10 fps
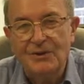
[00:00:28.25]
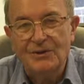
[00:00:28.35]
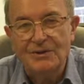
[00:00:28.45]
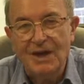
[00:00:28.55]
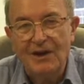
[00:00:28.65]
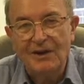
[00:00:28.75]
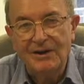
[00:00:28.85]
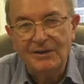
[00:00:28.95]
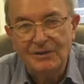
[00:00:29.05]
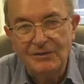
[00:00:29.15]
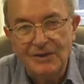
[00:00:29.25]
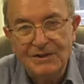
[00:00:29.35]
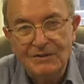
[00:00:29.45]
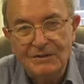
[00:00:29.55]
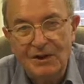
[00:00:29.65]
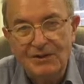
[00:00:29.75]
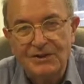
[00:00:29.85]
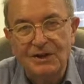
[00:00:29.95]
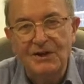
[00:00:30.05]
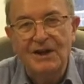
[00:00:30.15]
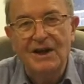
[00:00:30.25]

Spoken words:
who's now in University of Toronto,